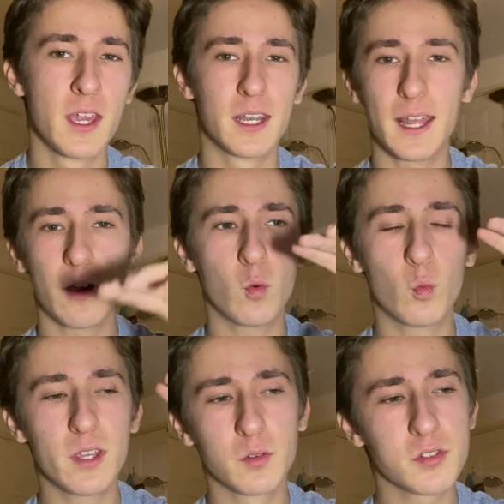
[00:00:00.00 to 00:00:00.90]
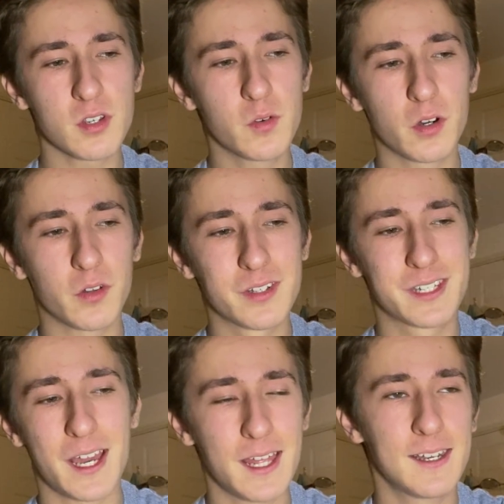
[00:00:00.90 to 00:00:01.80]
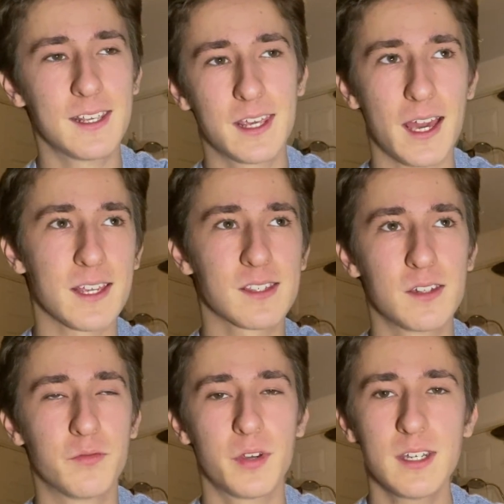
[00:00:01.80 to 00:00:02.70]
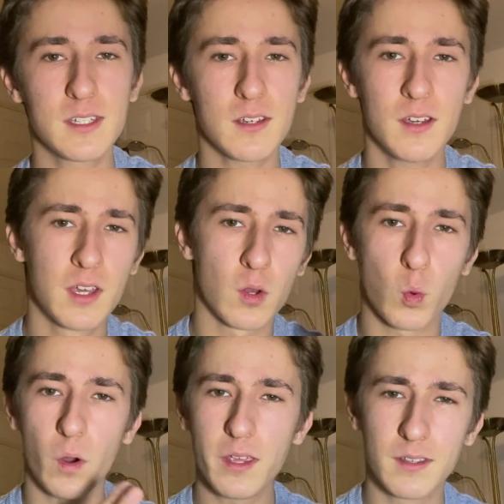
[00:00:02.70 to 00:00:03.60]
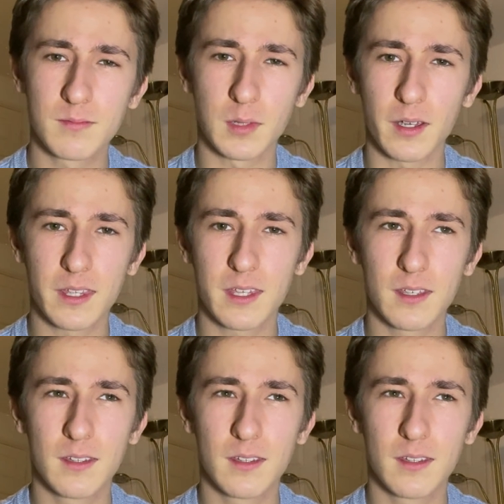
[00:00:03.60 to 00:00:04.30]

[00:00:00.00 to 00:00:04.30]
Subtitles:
Now, we also got Dan, Yaz, and Vinda, quite, like,